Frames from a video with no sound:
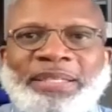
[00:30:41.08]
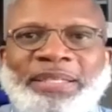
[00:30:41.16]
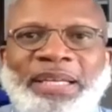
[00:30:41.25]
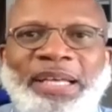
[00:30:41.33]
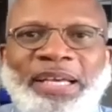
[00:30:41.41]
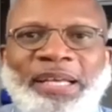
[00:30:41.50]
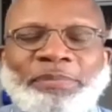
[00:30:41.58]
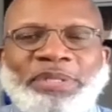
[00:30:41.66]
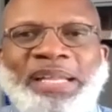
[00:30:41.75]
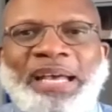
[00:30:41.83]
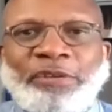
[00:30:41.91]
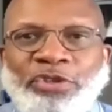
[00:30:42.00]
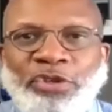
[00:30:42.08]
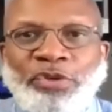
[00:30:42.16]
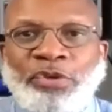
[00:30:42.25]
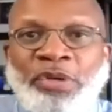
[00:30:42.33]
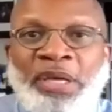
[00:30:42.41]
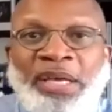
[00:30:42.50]
i said it comes down to
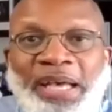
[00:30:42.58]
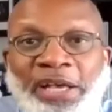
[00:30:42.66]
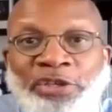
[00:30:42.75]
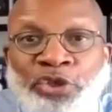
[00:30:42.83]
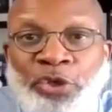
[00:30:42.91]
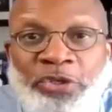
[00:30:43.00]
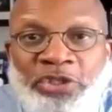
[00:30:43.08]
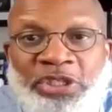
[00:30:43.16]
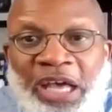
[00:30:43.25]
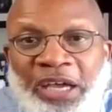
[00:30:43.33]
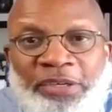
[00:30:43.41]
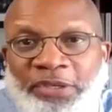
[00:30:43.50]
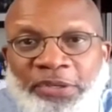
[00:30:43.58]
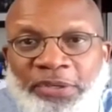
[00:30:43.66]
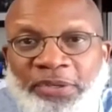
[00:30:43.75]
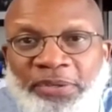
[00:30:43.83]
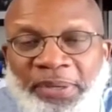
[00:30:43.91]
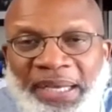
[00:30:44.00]
a juris
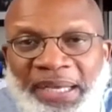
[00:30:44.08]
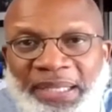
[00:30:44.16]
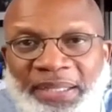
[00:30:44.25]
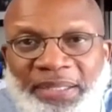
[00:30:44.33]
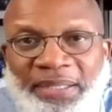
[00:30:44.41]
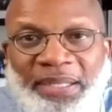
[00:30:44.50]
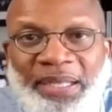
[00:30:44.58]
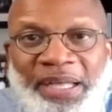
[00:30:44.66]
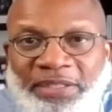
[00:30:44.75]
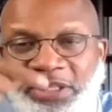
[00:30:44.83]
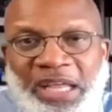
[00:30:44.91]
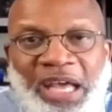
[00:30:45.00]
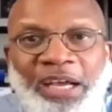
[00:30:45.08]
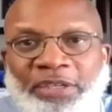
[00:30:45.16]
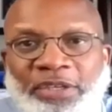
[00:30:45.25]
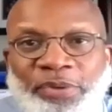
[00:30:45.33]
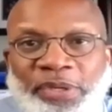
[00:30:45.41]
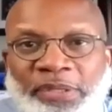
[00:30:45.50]
doctor right it's a
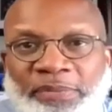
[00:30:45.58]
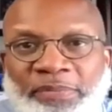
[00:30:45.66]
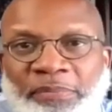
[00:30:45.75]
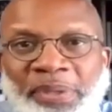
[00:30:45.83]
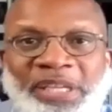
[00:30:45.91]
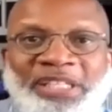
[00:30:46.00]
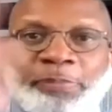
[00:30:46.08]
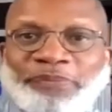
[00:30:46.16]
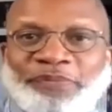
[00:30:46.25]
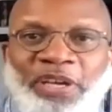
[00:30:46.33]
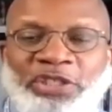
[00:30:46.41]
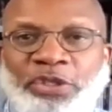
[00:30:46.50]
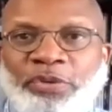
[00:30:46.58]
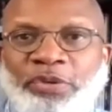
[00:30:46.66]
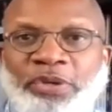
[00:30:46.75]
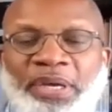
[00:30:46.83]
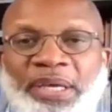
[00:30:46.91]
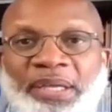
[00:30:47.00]
doctorate but it's a professional
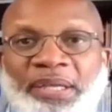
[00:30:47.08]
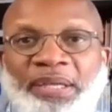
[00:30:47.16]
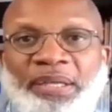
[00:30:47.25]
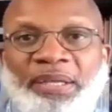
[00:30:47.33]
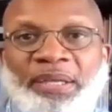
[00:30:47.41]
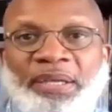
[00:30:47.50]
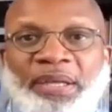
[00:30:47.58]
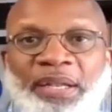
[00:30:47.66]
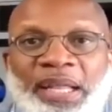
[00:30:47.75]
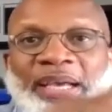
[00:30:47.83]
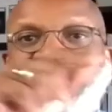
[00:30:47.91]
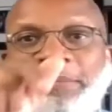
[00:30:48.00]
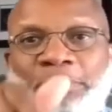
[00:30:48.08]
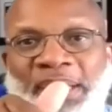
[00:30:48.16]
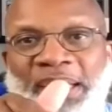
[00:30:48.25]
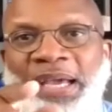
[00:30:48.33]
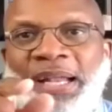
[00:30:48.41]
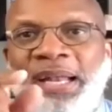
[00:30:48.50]
degree like an
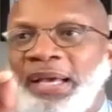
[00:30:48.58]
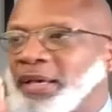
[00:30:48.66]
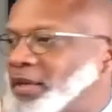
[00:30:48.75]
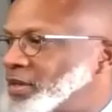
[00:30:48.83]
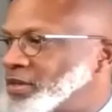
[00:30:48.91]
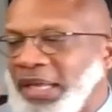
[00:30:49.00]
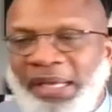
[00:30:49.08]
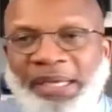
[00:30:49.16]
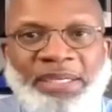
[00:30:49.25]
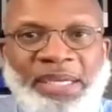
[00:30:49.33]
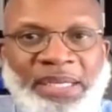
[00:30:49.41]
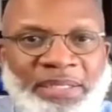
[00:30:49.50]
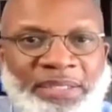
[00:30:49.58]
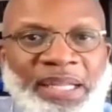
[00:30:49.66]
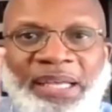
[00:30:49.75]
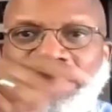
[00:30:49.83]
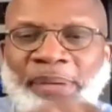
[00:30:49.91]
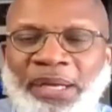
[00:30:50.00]
mba like a like a dentist
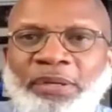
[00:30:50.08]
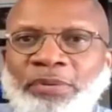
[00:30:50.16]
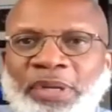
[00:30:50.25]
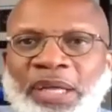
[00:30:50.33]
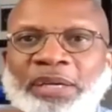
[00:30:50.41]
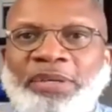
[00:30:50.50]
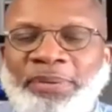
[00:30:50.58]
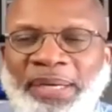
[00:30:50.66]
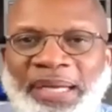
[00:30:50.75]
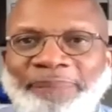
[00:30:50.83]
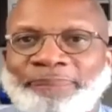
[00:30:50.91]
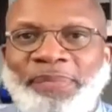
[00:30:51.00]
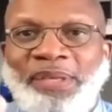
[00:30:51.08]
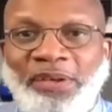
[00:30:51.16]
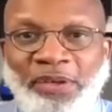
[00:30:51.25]
like a medical doctor right